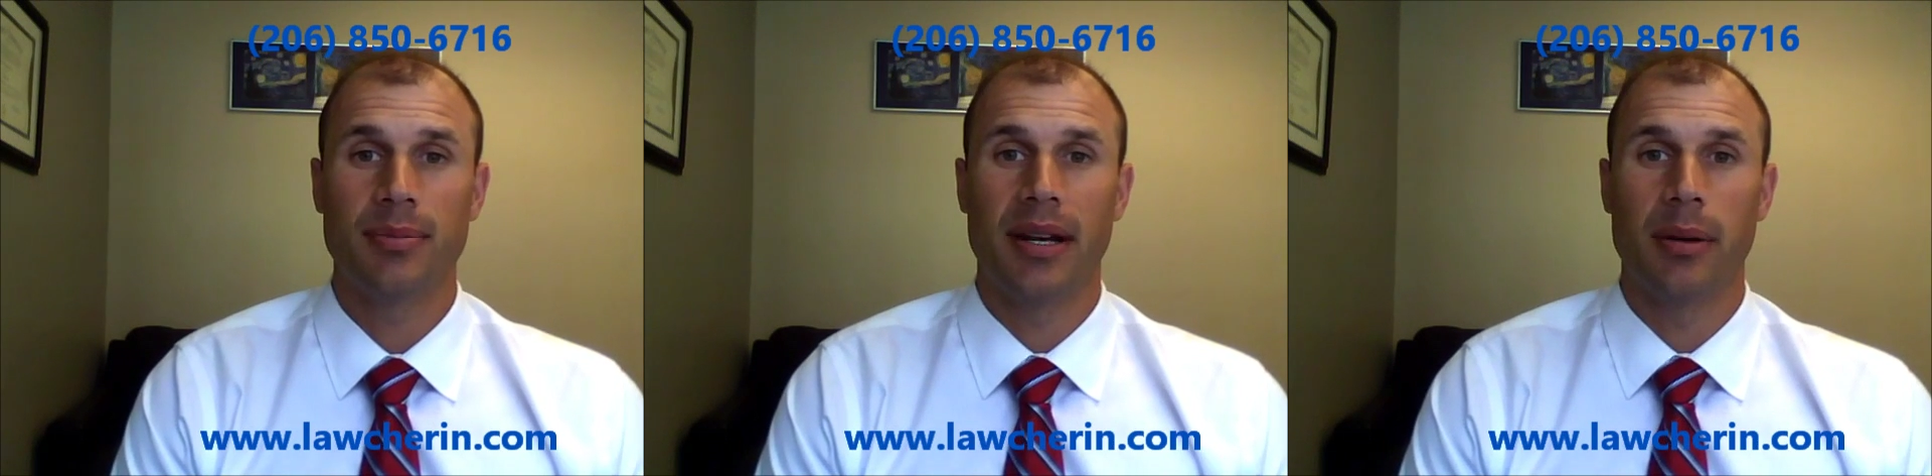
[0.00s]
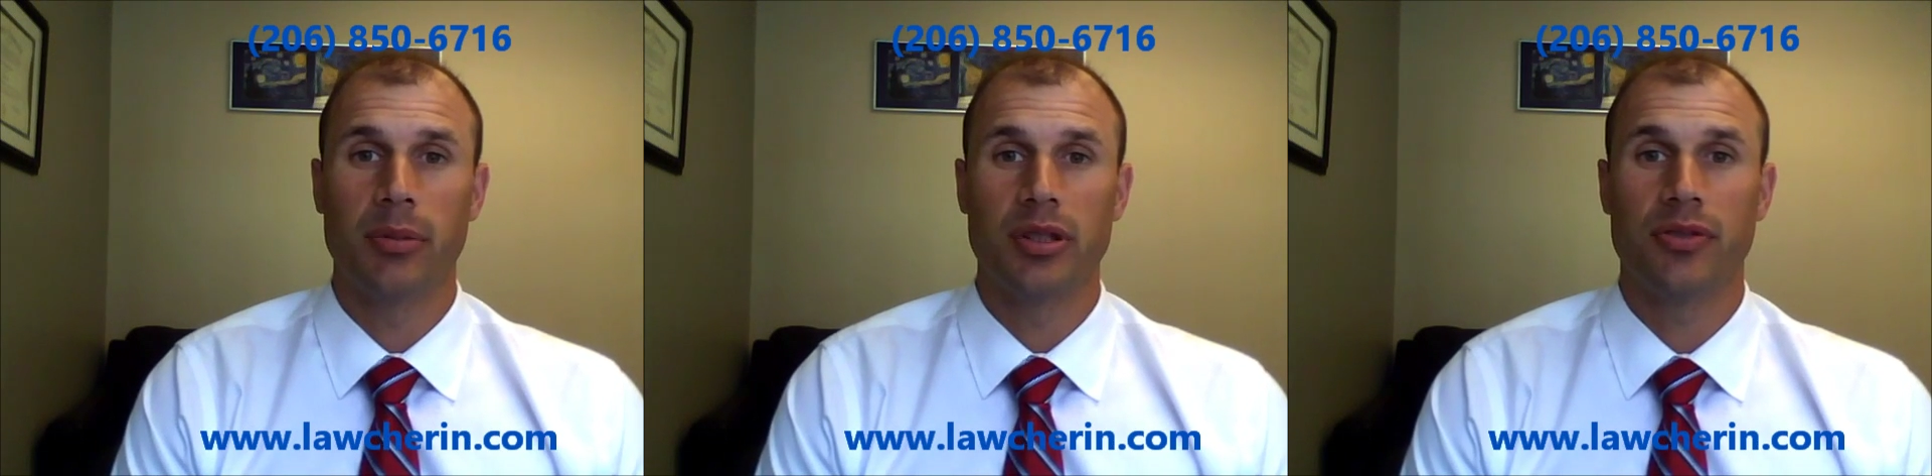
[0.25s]
My
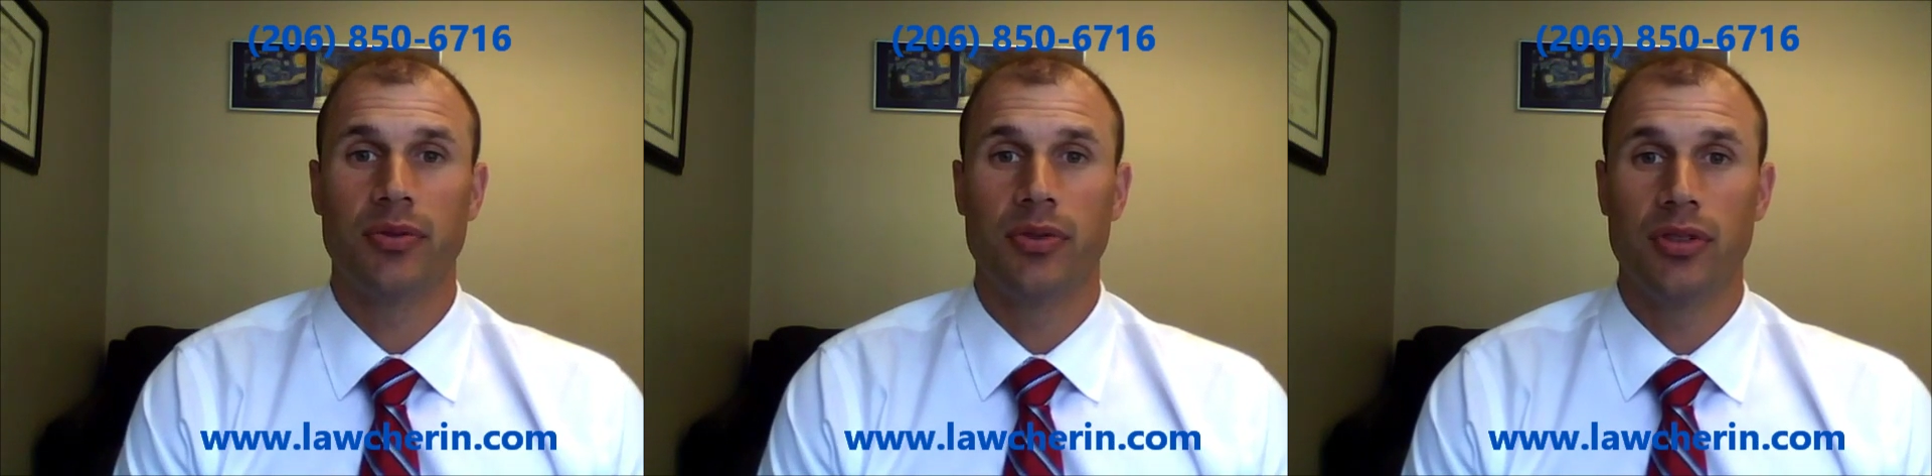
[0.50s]
number is